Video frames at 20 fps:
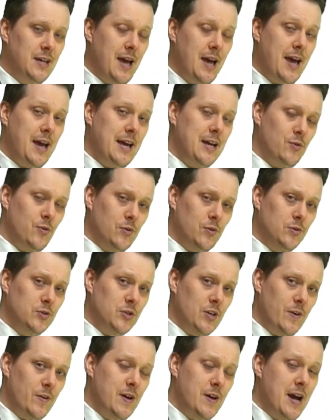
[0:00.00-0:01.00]
It
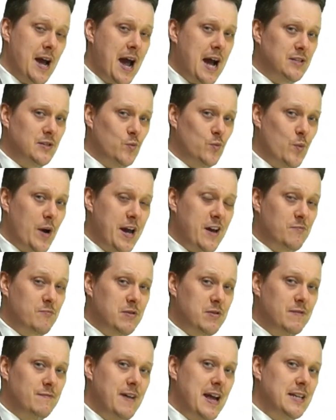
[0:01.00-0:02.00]
also has a way of
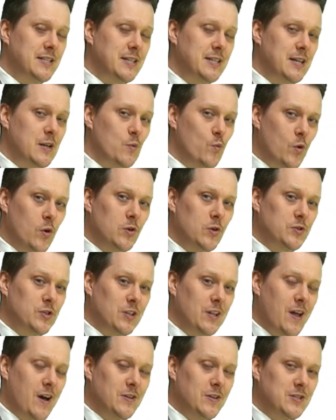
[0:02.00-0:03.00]
preventing water
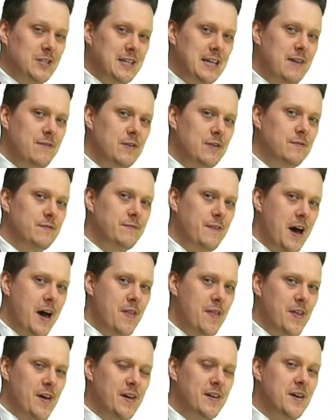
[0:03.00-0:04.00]
loss even
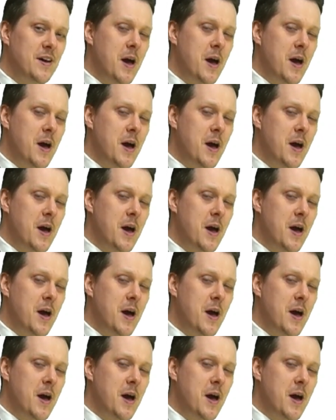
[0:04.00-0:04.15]
further